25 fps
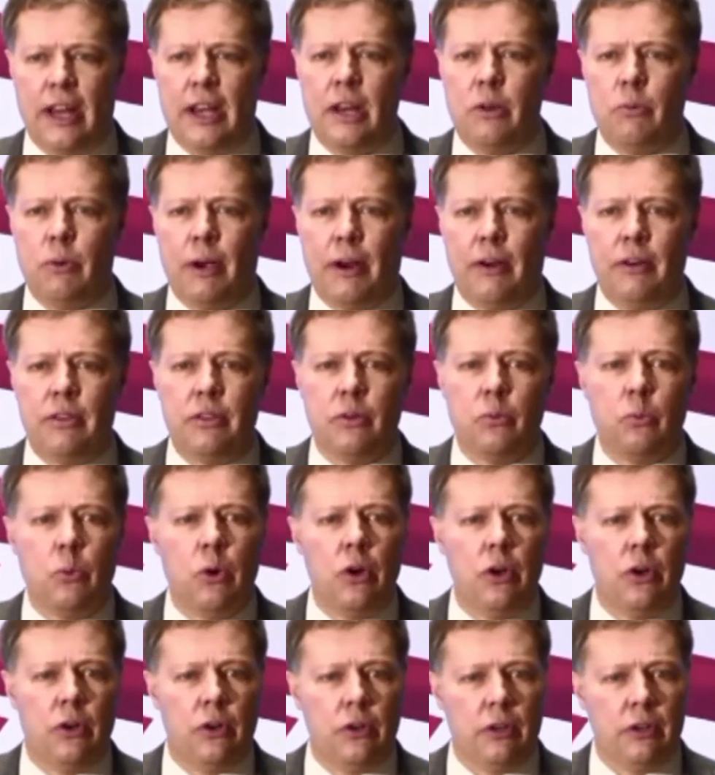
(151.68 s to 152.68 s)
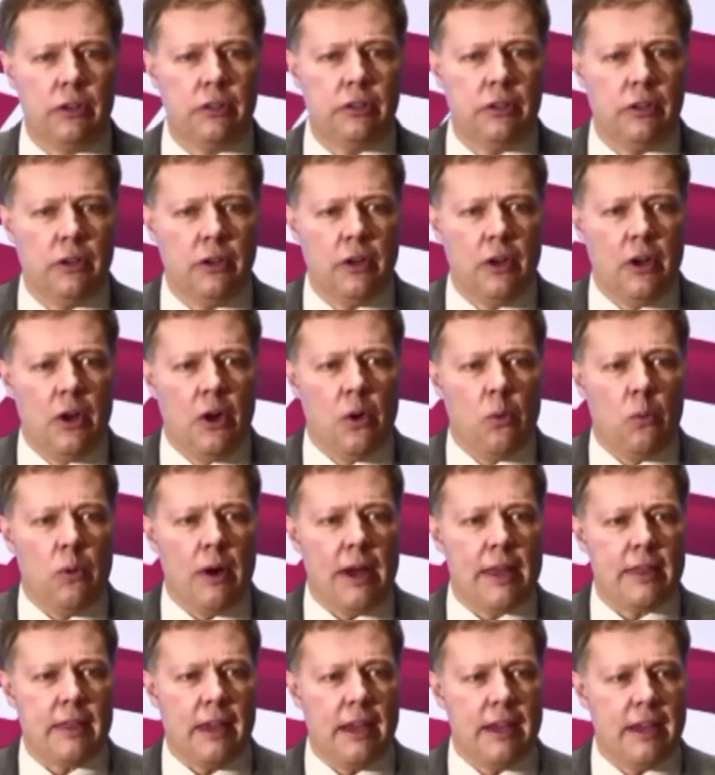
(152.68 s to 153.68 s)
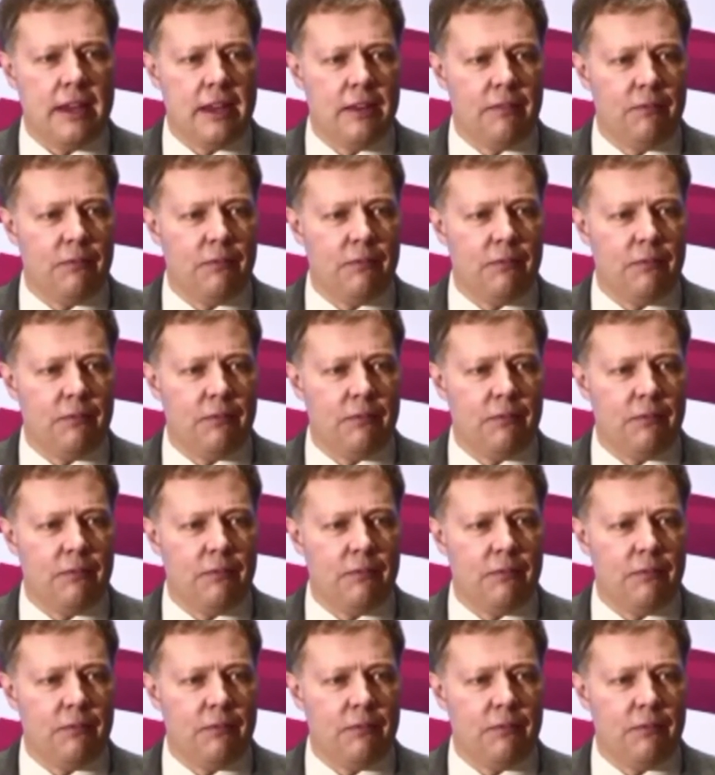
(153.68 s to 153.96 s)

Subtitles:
anywhere in the world where they can